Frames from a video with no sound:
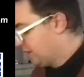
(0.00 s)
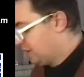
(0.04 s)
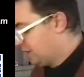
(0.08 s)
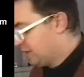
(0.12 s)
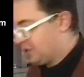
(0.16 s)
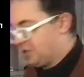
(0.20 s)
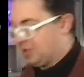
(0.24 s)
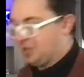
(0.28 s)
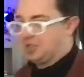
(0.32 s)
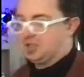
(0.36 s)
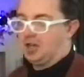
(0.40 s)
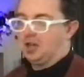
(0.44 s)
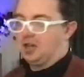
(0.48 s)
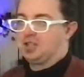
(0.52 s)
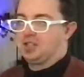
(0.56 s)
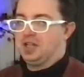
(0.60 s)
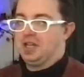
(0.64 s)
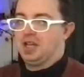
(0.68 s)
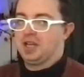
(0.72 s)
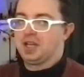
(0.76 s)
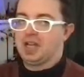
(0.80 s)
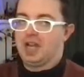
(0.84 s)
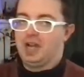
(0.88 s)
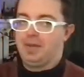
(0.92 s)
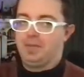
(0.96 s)
You start
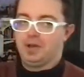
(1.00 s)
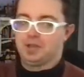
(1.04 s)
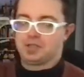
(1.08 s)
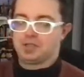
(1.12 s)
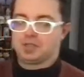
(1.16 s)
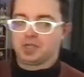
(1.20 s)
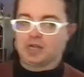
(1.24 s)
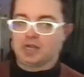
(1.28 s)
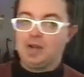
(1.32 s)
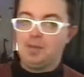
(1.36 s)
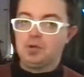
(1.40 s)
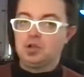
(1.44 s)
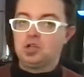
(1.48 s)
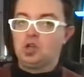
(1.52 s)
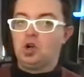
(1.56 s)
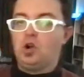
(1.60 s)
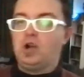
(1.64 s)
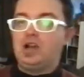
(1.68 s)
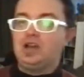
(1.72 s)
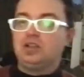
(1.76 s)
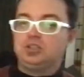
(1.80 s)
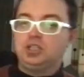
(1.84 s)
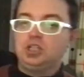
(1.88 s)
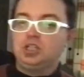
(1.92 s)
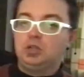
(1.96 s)
seeing comments like, "I'm gonna go
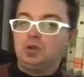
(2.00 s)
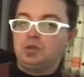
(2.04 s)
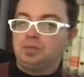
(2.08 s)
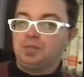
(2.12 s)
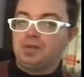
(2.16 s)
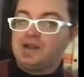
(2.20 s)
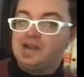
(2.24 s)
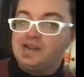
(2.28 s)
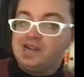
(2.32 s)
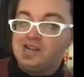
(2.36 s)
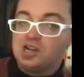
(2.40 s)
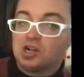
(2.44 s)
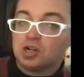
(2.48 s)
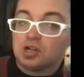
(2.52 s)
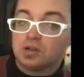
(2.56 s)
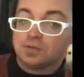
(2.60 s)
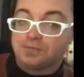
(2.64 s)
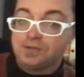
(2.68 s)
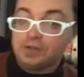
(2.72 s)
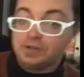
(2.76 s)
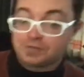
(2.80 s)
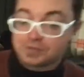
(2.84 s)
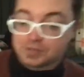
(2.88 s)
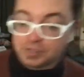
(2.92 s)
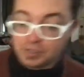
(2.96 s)
out there with my
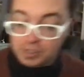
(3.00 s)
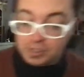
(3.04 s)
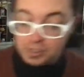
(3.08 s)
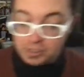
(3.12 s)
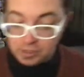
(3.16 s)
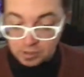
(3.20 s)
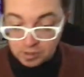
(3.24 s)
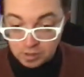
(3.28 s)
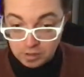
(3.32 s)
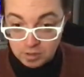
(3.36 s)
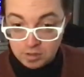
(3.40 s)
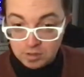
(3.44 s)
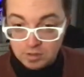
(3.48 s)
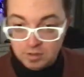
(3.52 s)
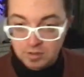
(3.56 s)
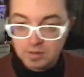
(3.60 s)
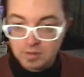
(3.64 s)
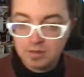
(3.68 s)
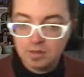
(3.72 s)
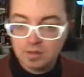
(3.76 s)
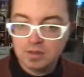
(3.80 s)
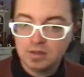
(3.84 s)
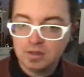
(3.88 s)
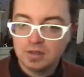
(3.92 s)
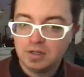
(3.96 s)
AR-15,"
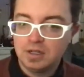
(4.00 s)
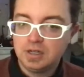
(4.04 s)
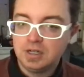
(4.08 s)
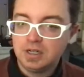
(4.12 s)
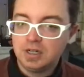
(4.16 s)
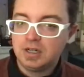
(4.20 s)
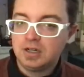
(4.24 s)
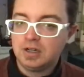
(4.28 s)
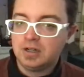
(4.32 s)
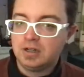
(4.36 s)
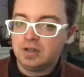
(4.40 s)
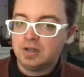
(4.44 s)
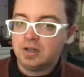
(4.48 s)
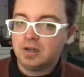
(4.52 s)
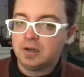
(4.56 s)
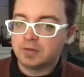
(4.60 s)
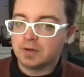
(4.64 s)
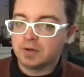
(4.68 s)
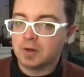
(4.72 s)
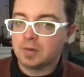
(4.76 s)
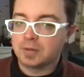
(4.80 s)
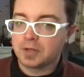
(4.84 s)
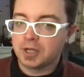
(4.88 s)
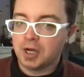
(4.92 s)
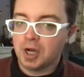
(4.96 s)

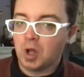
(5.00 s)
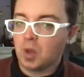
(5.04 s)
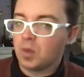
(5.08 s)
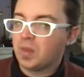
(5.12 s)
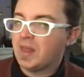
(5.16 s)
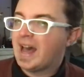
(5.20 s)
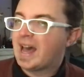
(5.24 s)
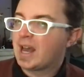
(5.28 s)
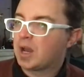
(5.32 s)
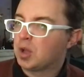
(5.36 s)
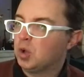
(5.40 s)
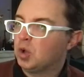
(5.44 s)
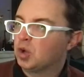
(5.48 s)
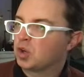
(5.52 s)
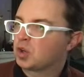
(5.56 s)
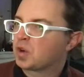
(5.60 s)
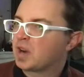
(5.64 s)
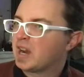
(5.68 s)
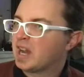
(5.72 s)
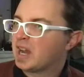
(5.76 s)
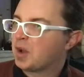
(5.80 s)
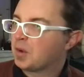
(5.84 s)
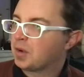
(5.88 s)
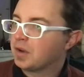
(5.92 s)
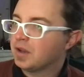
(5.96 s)
from you know that whole
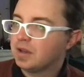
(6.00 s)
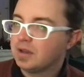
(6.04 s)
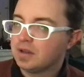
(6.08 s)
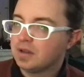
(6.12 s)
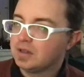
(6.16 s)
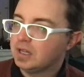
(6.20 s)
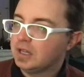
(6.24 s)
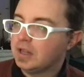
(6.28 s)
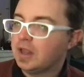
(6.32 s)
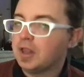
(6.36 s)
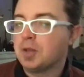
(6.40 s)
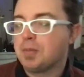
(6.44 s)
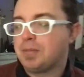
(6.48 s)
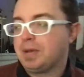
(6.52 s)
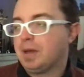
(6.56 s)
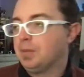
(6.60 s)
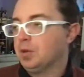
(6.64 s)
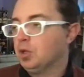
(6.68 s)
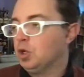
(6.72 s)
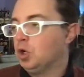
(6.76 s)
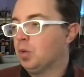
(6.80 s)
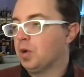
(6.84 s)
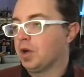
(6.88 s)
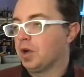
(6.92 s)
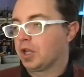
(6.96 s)
crowd, and then the
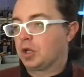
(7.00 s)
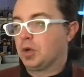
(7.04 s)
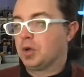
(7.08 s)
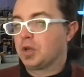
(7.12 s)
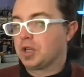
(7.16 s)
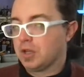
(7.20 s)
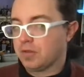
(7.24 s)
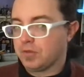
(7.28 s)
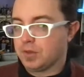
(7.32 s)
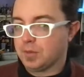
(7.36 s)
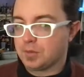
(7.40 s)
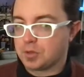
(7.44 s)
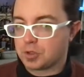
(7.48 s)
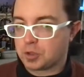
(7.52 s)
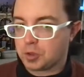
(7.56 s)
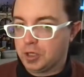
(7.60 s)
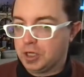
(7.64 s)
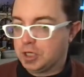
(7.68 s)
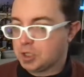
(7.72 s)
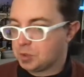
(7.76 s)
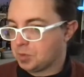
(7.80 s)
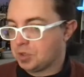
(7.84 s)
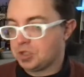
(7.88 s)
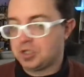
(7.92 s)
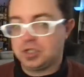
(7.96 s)
people who want to go give them
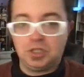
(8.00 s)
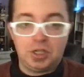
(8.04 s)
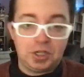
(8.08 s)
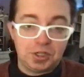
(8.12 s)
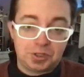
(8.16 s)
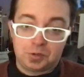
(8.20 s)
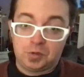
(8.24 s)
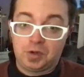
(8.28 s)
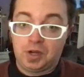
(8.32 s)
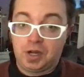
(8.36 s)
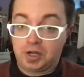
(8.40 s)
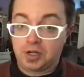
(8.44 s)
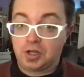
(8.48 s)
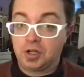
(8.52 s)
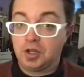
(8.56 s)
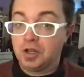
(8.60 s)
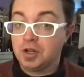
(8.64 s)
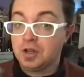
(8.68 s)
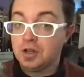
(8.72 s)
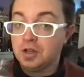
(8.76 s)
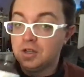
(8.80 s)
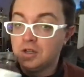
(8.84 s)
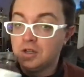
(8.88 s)
treats, which is also not good.